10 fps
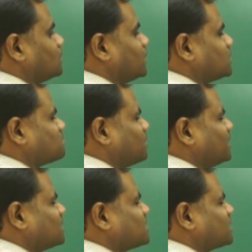as
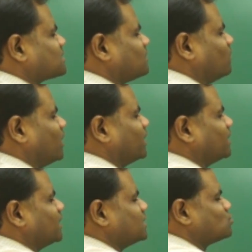minus x, y,
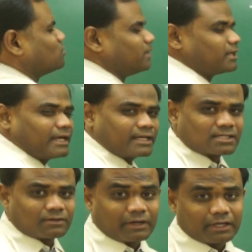assuming x
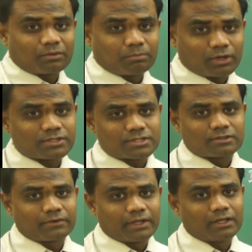and y are
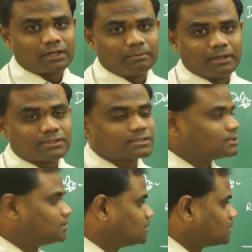positive real numbers,
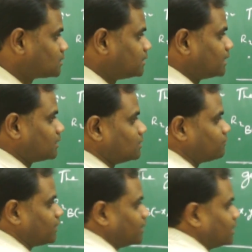then if I